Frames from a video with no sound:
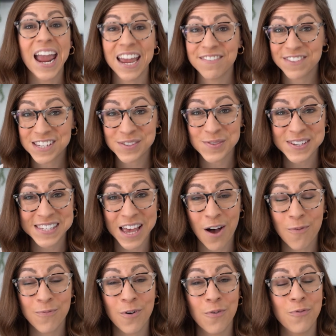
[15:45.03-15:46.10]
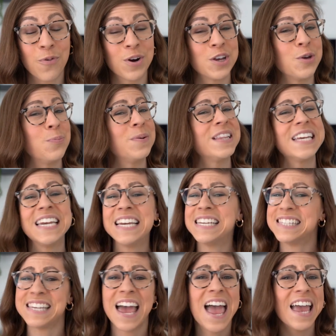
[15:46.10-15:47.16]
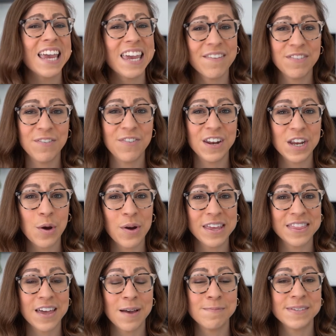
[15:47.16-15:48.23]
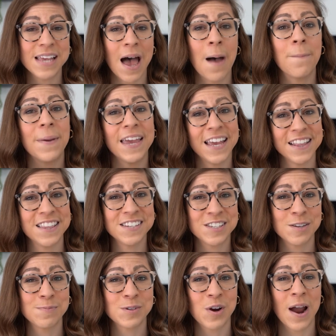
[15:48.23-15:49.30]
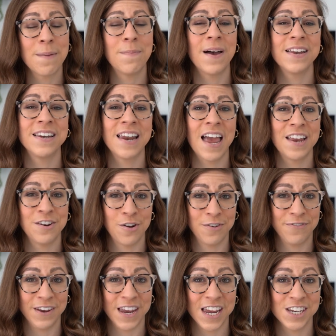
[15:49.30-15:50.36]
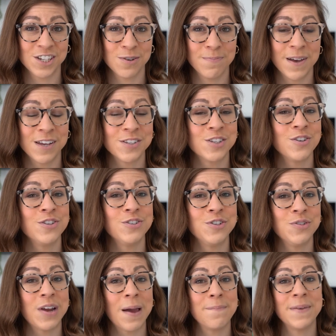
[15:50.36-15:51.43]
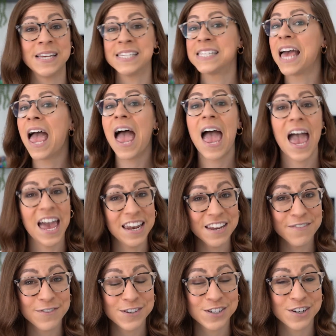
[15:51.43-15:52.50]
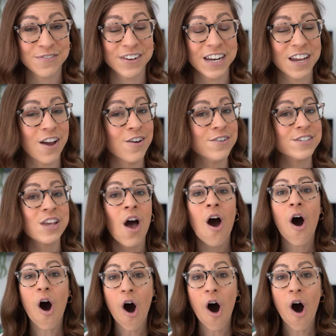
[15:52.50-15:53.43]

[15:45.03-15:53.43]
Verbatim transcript: If this was helpful for you, please give the video a thumbs up, hit the subscribe button and notification bell so you do not miss any future videos.